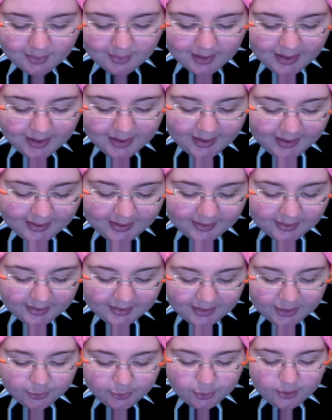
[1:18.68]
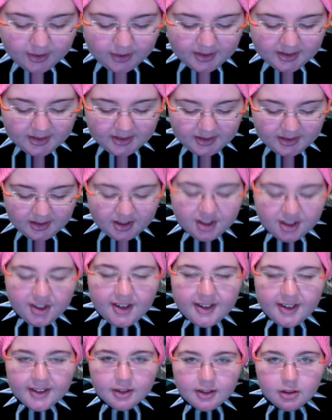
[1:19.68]
And it was in a
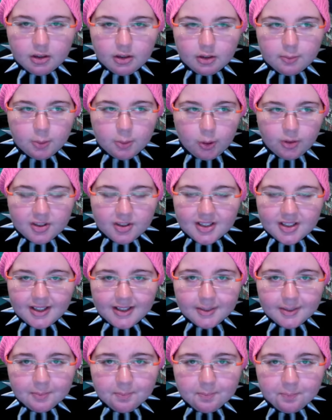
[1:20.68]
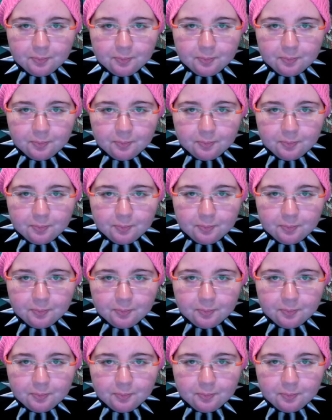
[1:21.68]
shade called Porcelain.